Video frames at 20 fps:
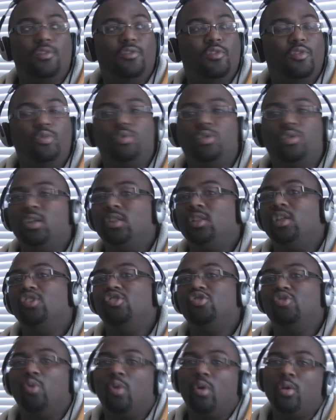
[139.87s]
If you think
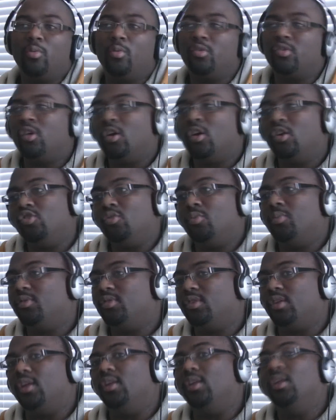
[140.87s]
that Shogun was
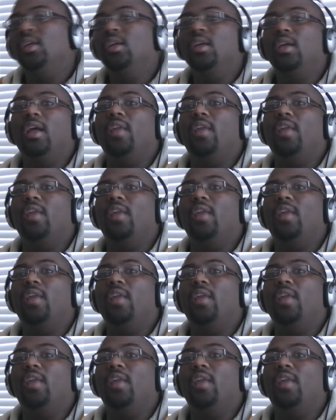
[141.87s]
100%